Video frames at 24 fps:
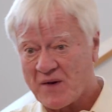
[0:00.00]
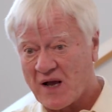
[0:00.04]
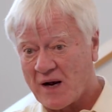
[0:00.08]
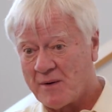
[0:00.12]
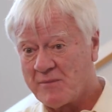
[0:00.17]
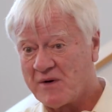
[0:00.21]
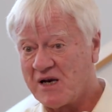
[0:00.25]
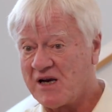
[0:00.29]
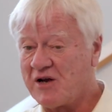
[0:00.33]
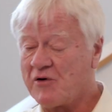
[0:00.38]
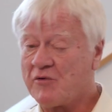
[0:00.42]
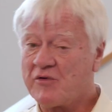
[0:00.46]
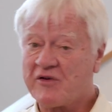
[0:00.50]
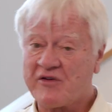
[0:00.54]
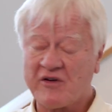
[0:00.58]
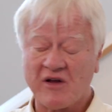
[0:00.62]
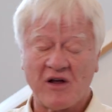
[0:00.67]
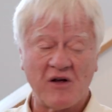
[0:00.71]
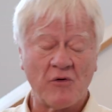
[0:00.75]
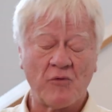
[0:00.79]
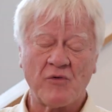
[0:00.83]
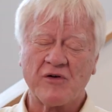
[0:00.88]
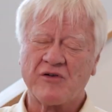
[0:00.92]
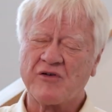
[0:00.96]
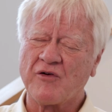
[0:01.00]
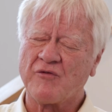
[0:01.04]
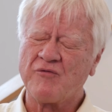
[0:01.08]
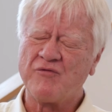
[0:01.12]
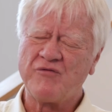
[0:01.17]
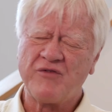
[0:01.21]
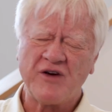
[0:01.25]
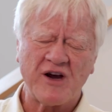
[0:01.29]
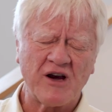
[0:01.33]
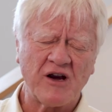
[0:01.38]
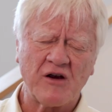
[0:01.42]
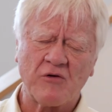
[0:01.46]
I mean, it was it was a
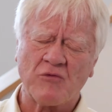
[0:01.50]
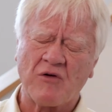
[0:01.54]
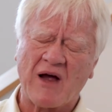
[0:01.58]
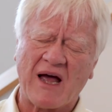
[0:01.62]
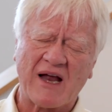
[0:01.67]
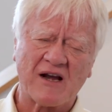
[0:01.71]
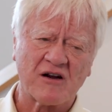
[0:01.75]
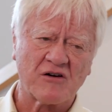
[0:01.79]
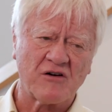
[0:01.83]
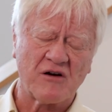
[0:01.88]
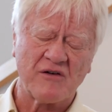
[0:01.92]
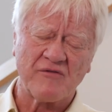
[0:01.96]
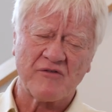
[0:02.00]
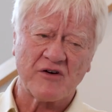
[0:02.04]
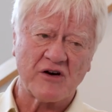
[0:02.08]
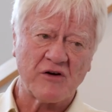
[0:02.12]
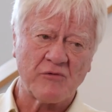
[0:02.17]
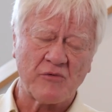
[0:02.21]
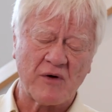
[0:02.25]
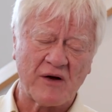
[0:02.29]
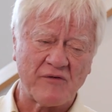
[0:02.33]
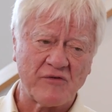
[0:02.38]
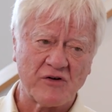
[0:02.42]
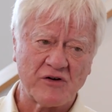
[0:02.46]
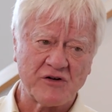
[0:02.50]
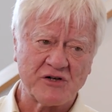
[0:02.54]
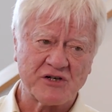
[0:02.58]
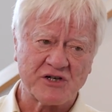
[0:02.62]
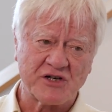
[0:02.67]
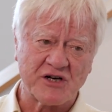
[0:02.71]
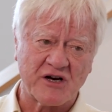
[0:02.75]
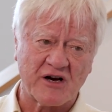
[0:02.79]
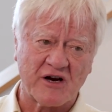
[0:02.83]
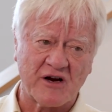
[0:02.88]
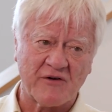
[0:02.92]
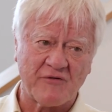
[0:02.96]
very radical and very
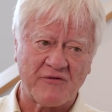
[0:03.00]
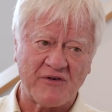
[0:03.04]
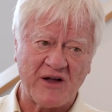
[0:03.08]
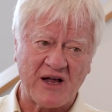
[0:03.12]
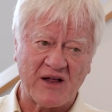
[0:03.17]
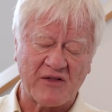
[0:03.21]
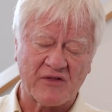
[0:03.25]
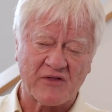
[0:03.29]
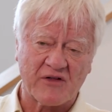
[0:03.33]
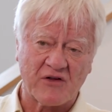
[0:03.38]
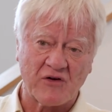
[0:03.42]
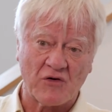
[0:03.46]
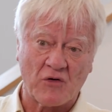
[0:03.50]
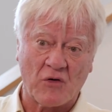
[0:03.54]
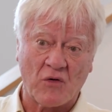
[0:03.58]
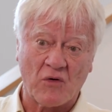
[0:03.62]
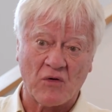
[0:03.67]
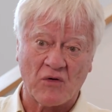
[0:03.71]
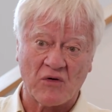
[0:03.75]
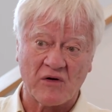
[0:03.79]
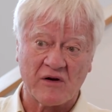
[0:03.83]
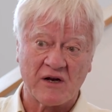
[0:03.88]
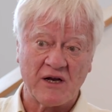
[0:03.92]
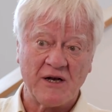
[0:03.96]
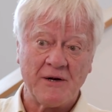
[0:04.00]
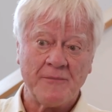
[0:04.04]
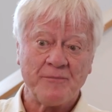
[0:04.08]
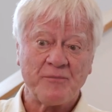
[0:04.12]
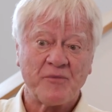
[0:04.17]
revolutionary faith to hold.